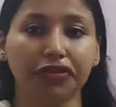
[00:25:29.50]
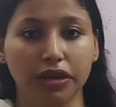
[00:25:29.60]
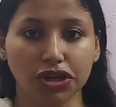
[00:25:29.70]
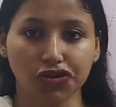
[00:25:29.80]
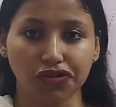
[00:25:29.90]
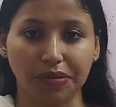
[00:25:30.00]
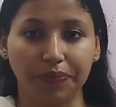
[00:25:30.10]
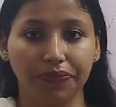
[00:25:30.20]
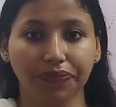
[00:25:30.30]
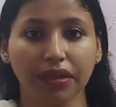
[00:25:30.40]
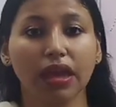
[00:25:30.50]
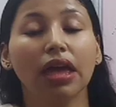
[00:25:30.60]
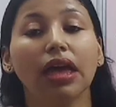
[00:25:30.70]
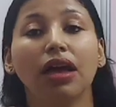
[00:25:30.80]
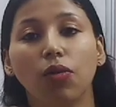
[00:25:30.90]
relationship.
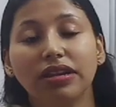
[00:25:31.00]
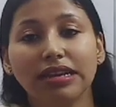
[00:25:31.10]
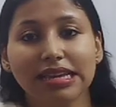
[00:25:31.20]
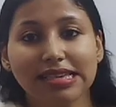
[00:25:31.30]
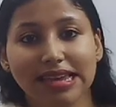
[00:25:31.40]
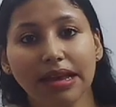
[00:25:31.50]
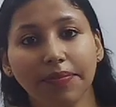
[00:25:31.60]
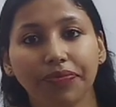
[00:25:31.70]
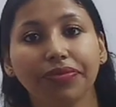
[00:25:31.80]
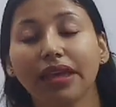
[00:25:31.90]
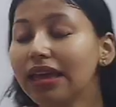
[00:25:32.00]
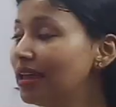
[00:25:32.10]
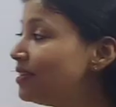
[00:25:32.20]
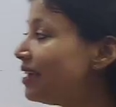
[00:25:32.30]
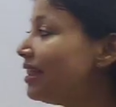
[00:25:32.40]
What did he say? He said